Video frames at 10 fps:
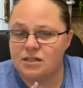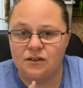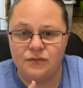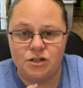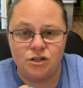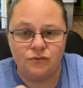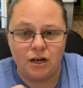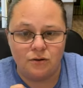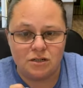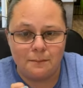because that Fiji
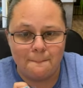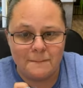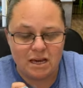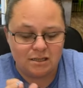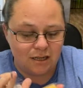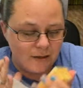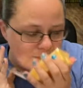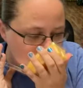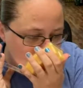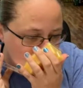flower is amazing.